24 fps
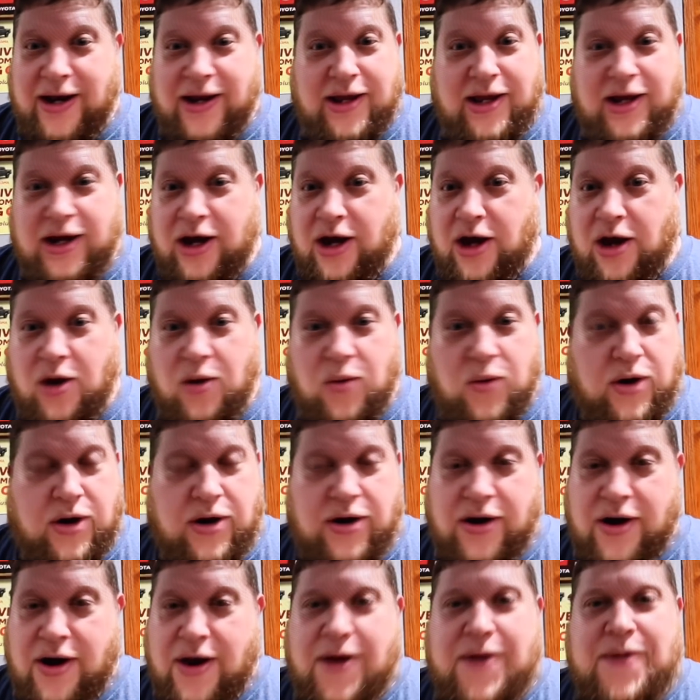You know,
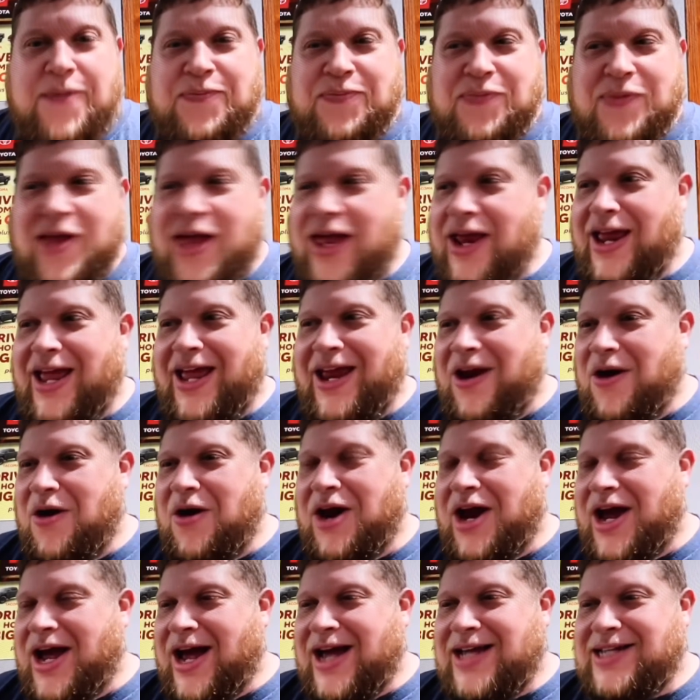we're you know,
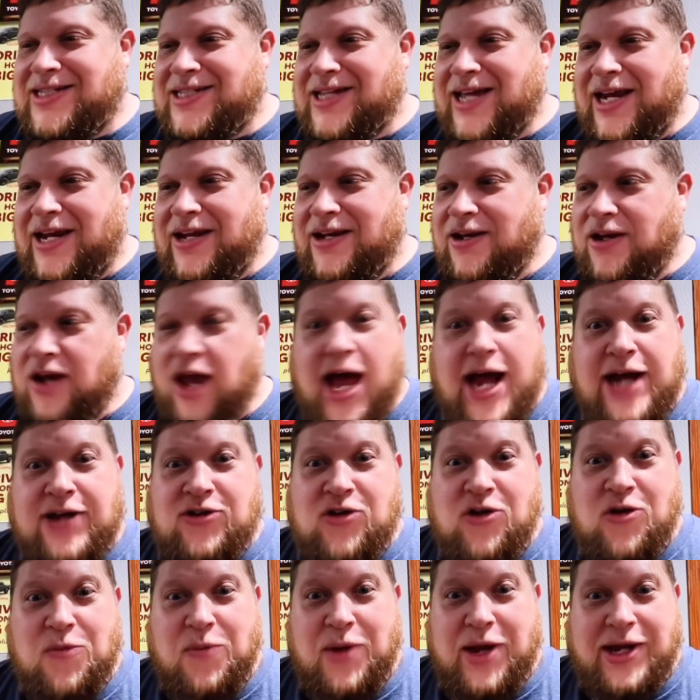and I, I said, "Lie
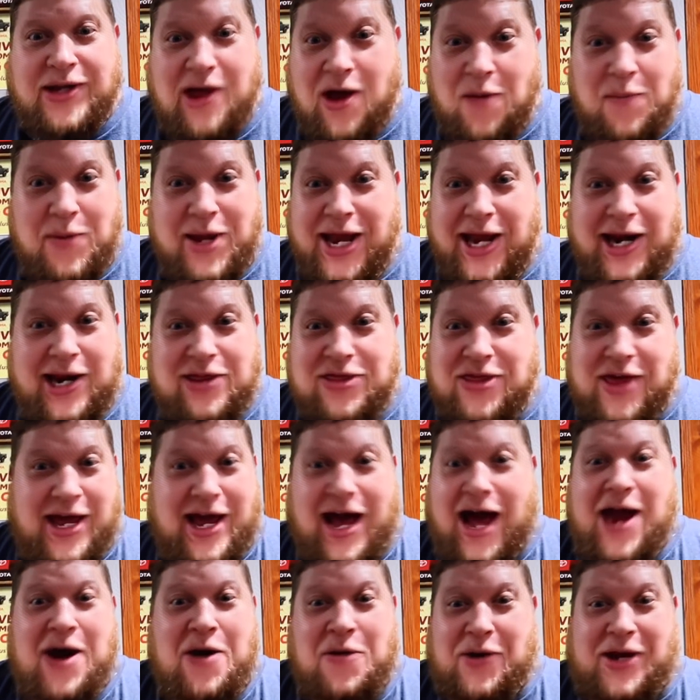to me. Tell me anything.
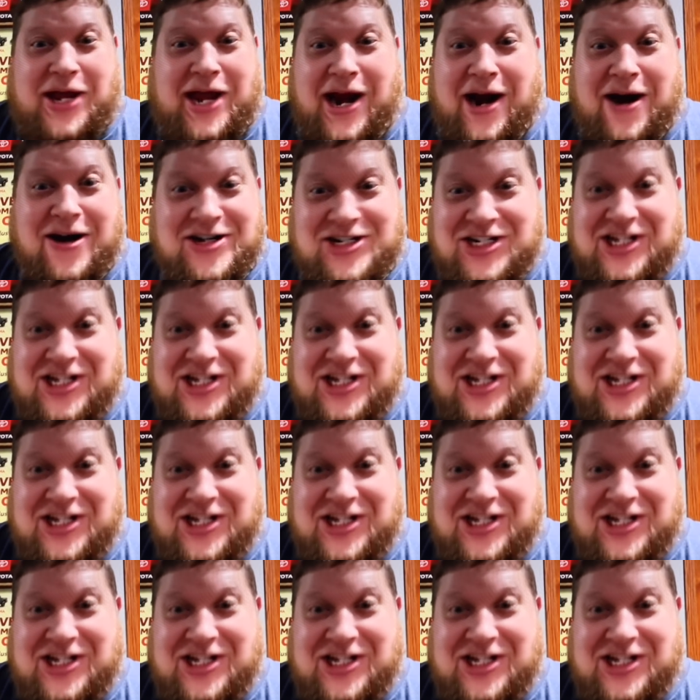I don't care.